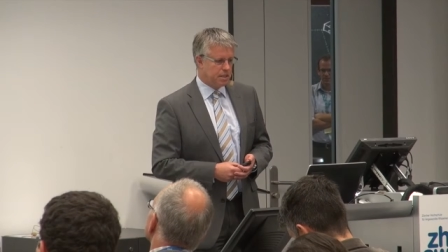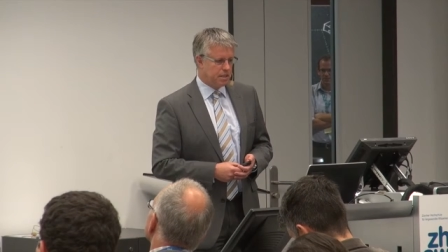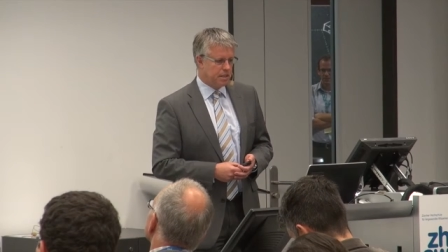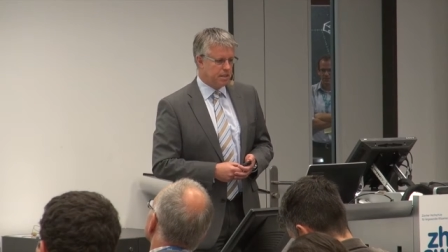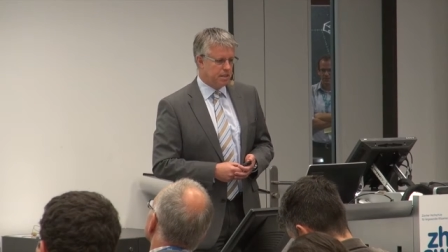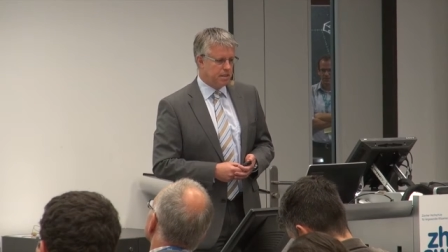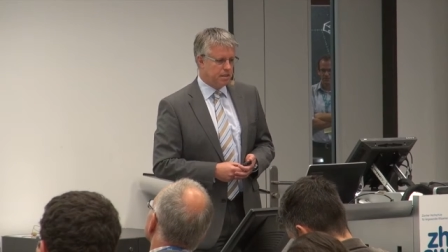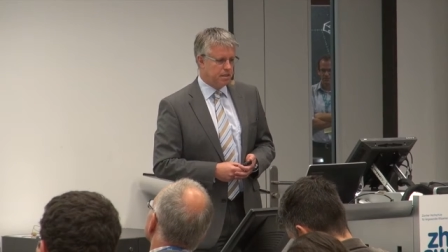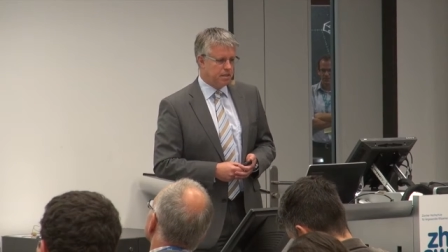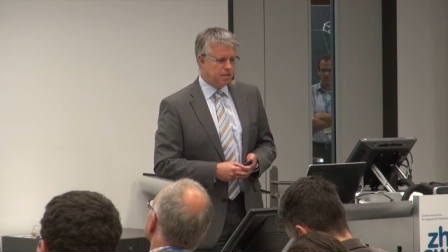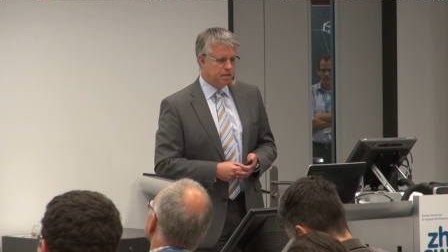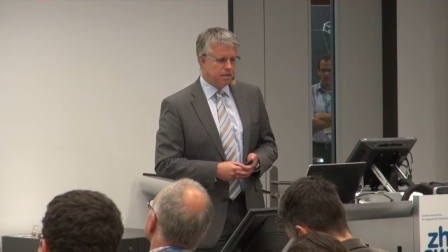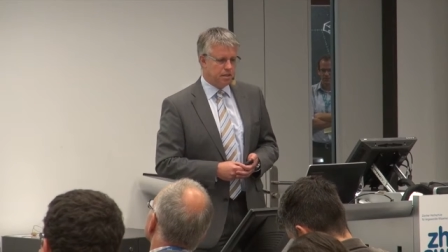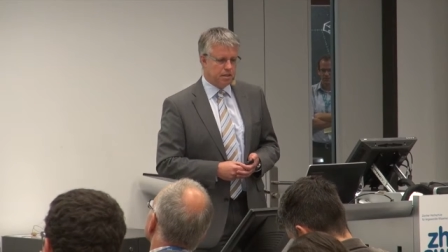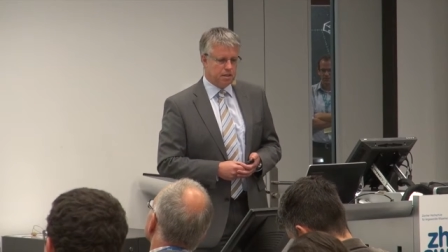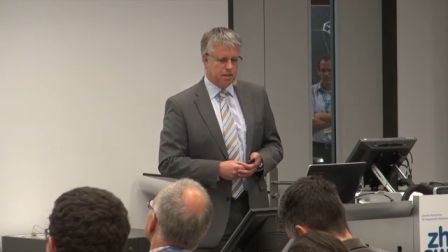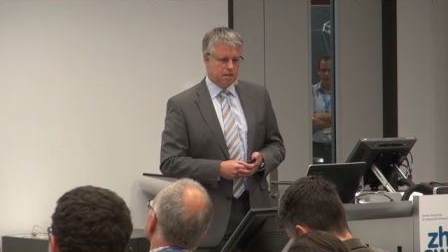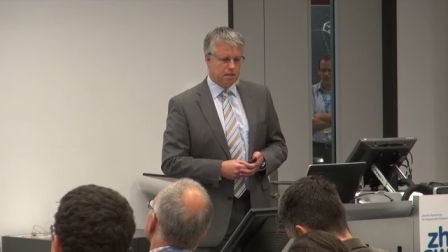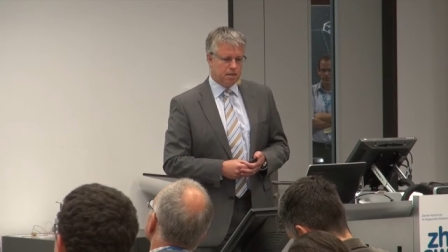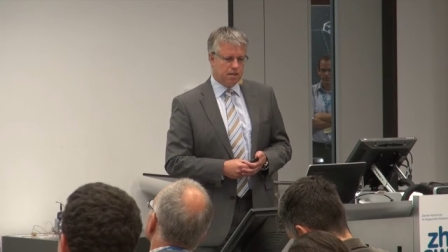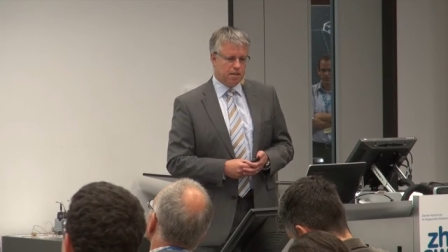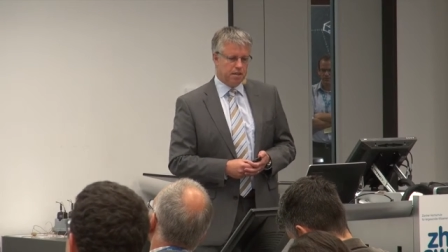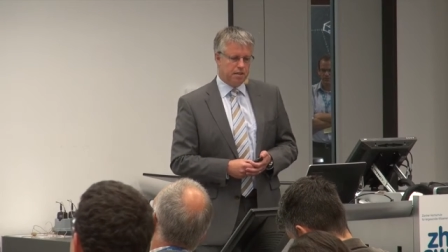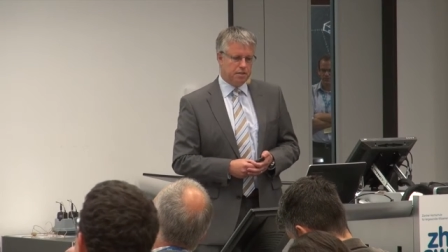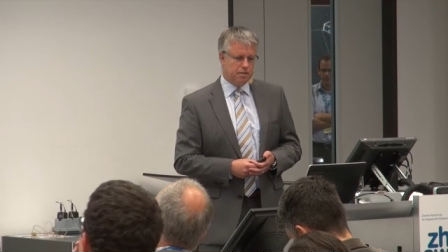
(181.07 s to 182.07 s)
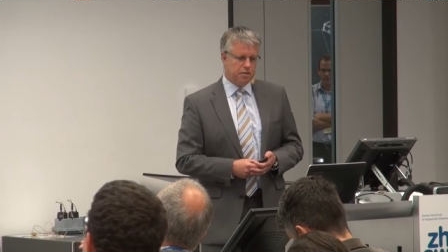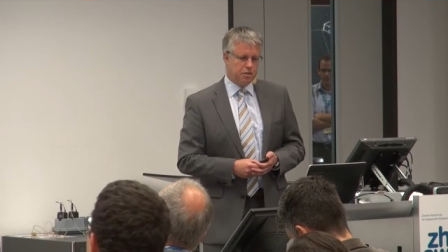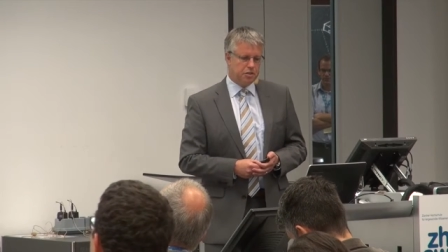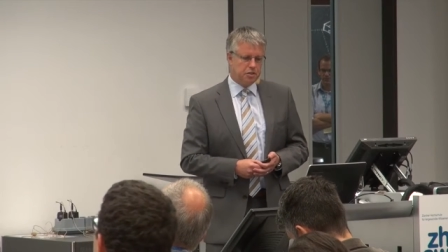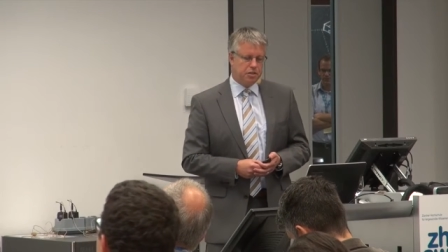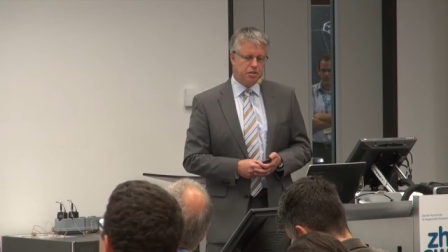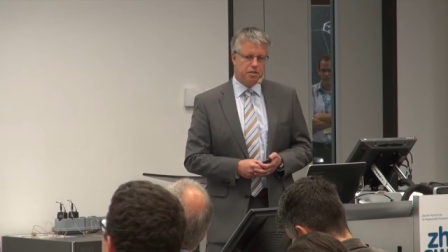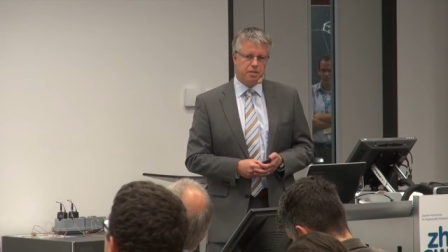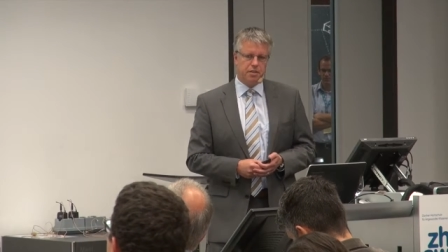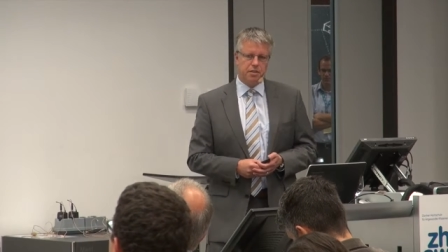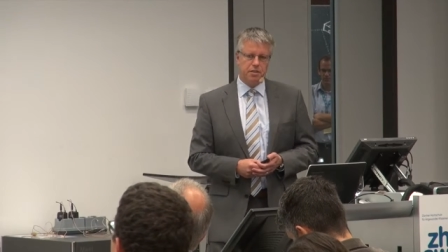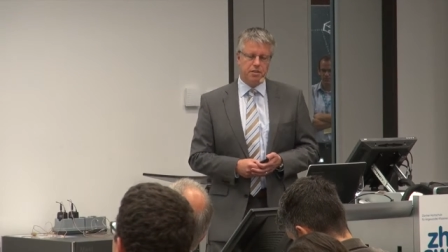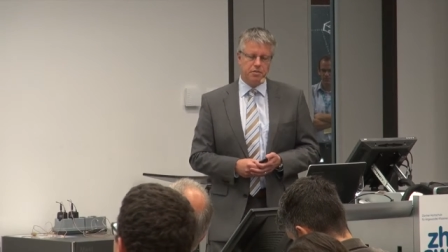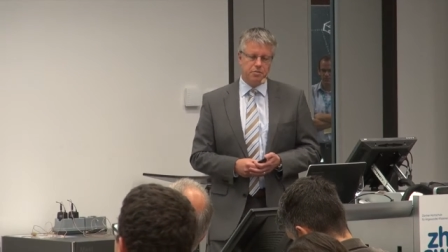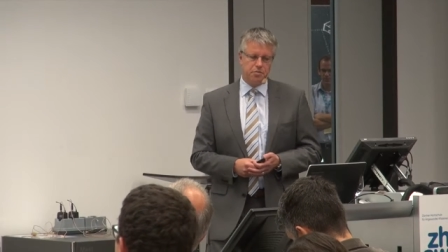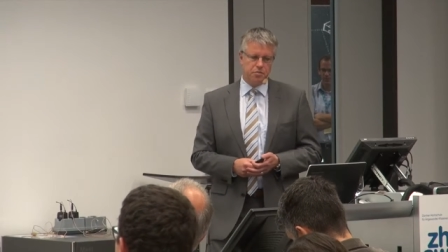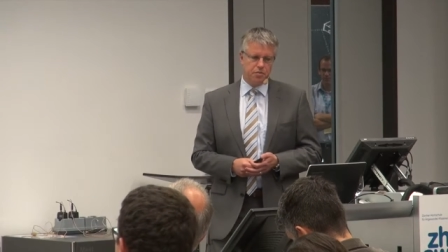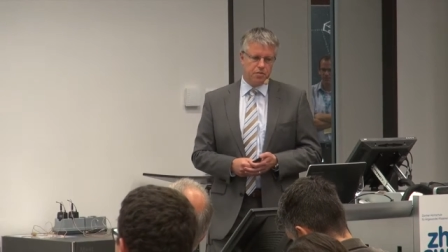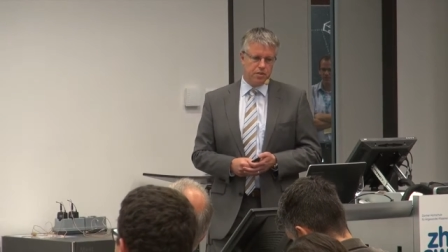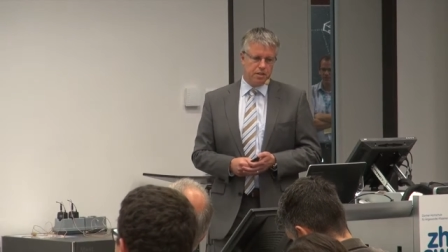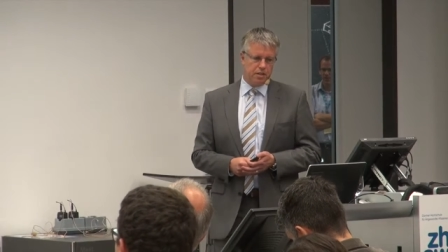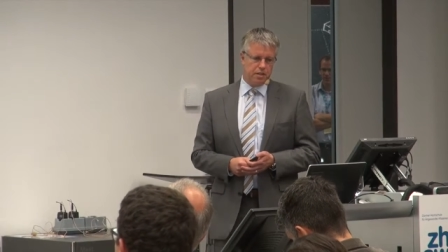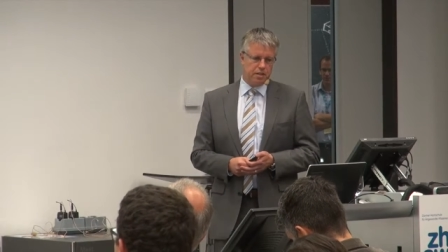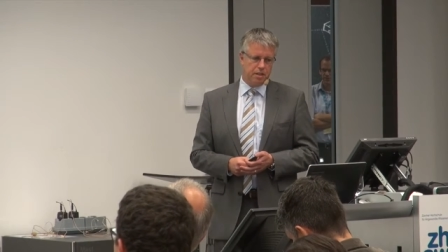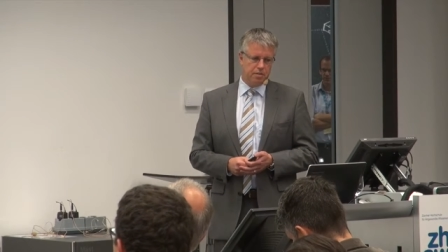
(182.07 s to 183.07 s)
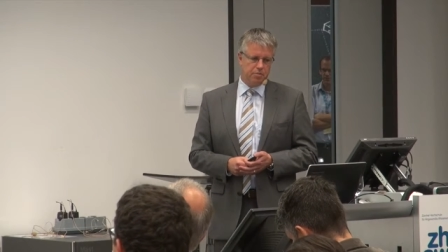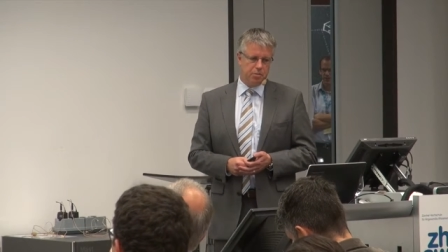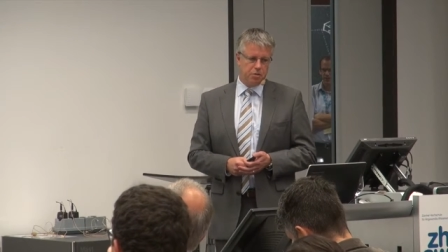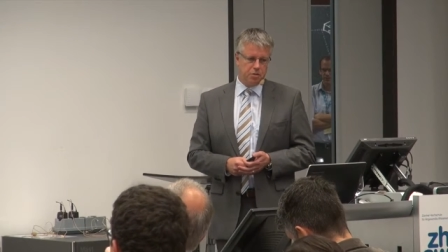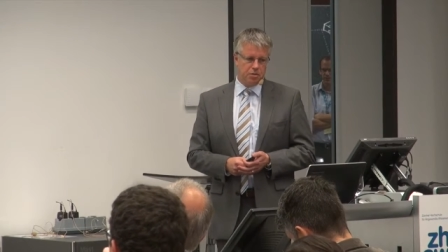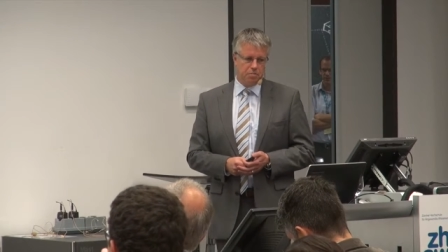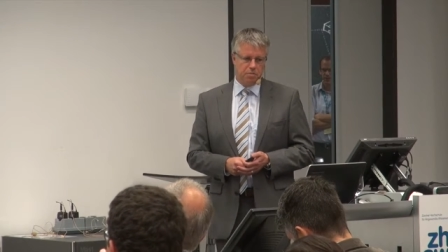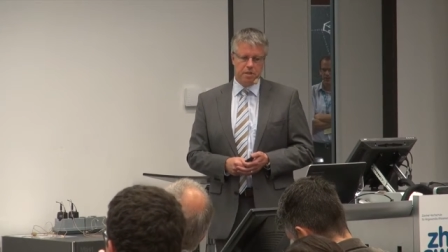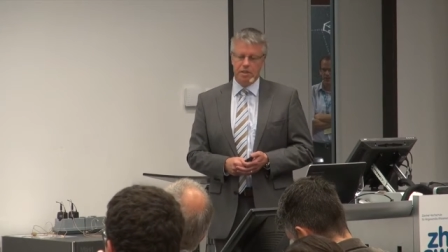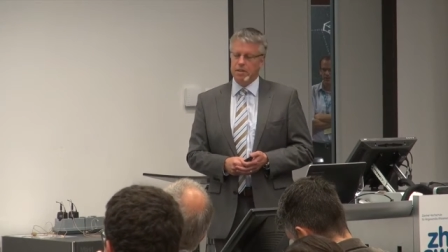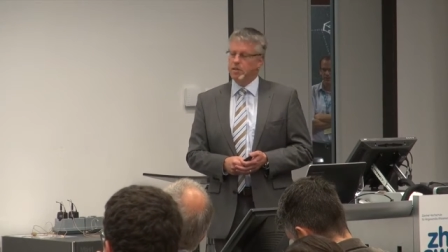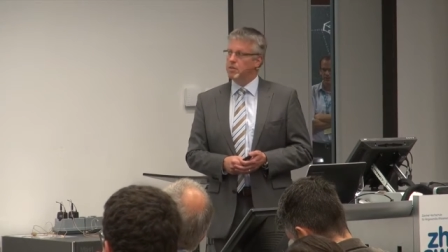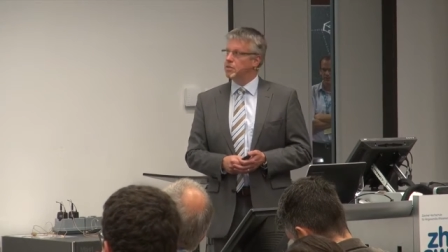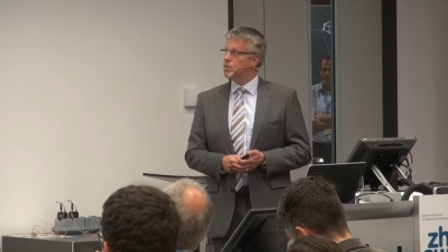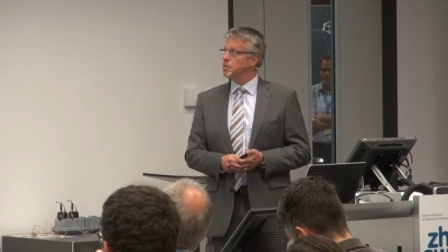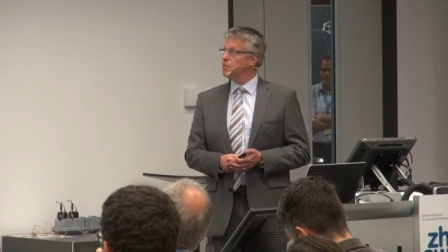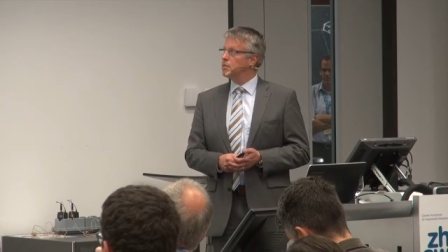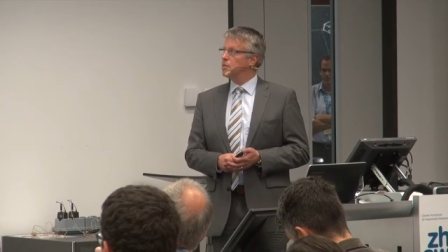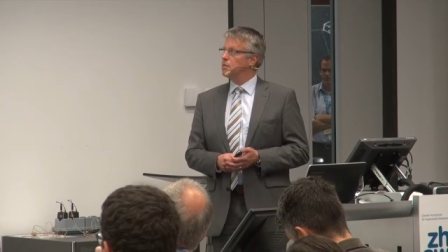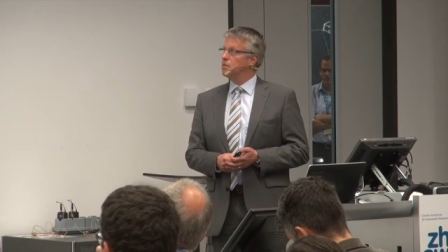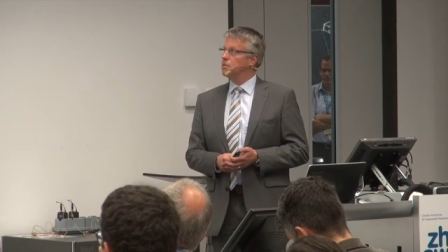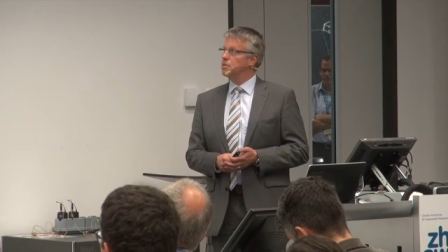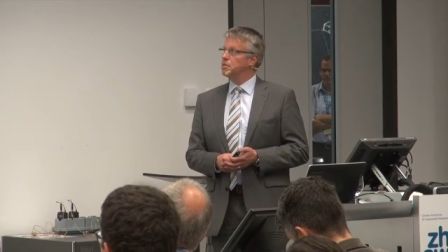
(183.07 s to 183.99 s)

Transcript: The initiative that was mentioned,